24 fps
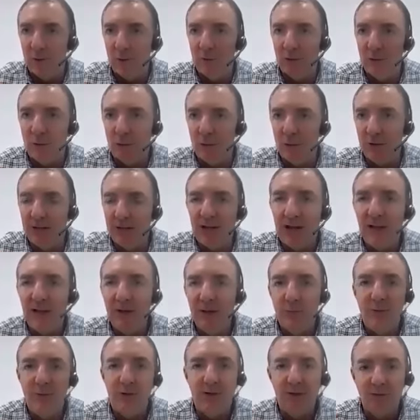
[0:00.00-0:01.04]

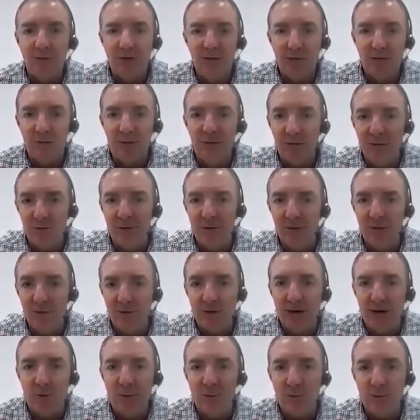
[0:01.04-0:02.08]
engagement is
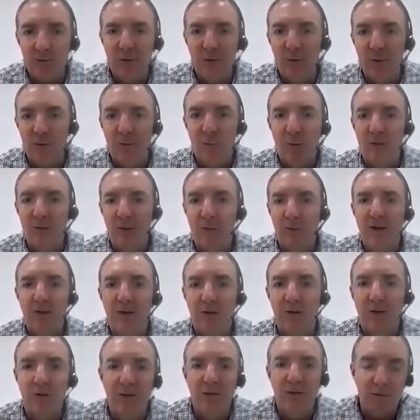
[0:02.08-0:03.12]
straight with your project
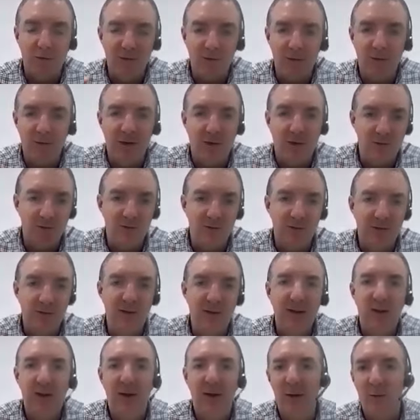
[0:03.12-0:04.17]
manager. So as a
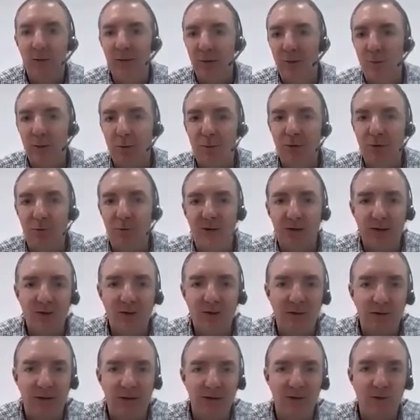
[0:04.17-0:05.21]
CEO and your project manager,
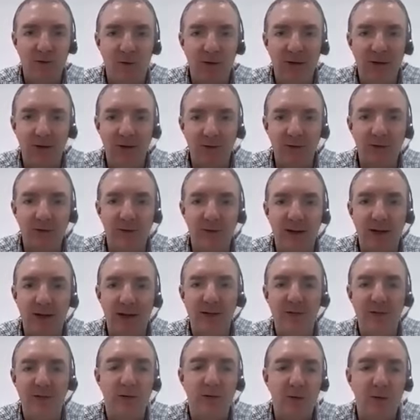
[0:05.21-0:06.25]
that's just a tight
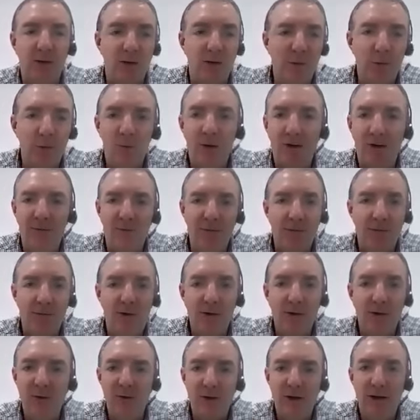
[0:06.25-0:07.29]
knit. So you're going to work
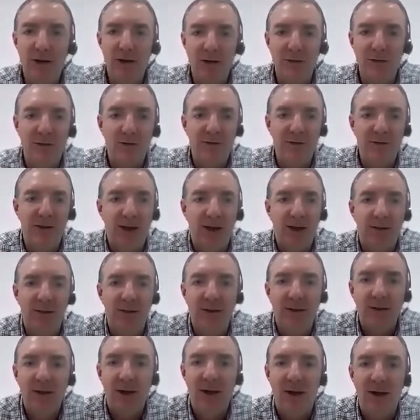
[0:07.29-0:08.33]
very, very closely
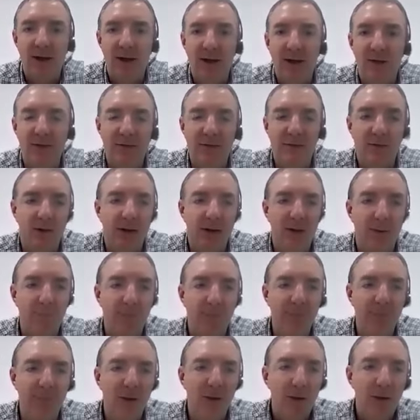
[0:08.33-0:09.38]
together. And
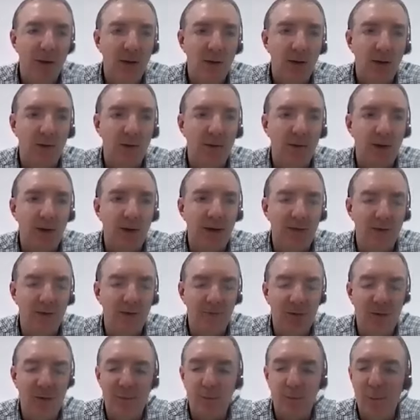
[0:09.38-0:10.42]
it's
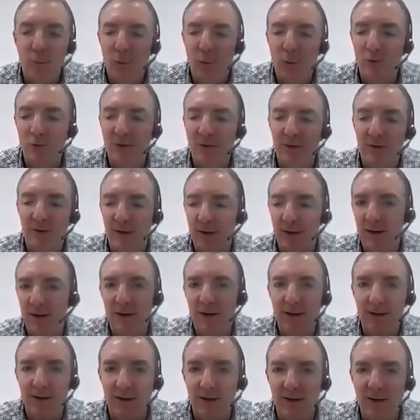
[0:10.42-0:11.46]
very important that
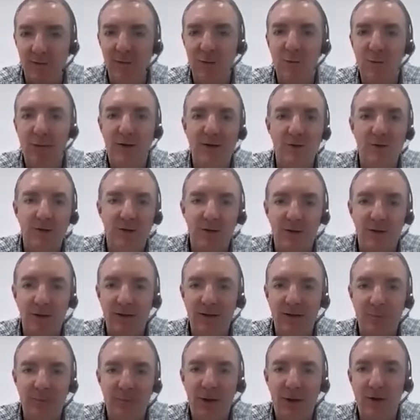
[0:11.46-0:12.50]
the information
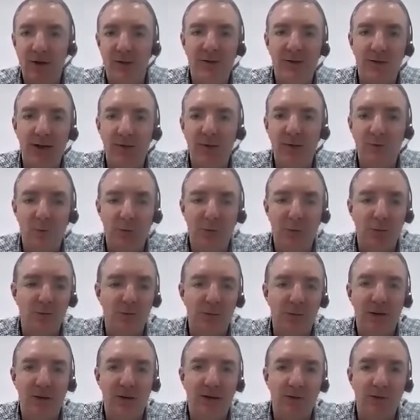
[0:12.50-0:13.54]
is passed down to your
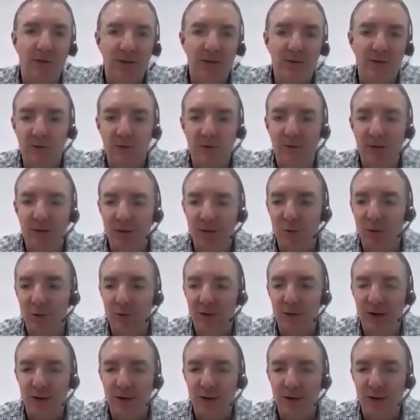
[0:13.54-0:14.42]
project manager to ensure